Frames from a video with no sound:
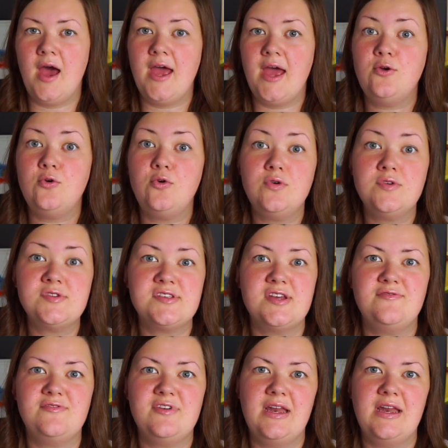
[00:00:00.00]
I
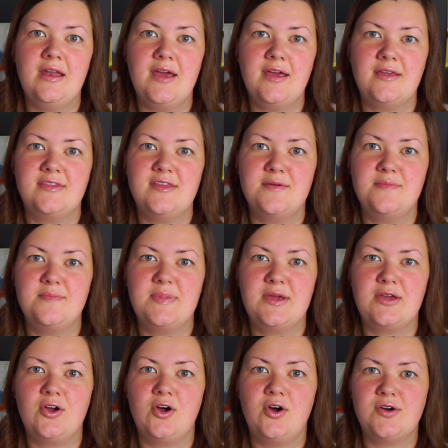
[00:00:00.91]
also really like them
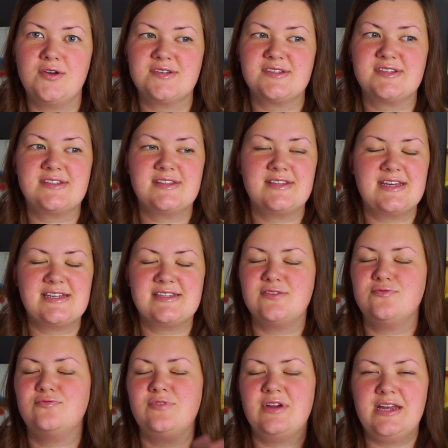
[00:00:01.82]
because there's
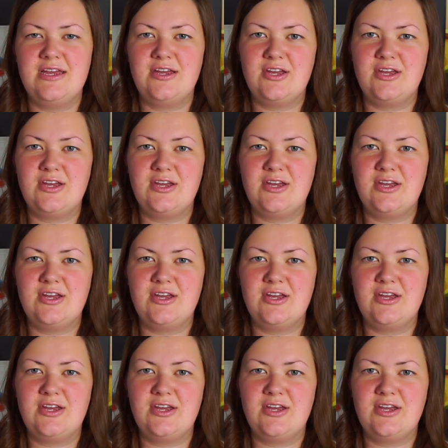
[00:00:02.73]
a really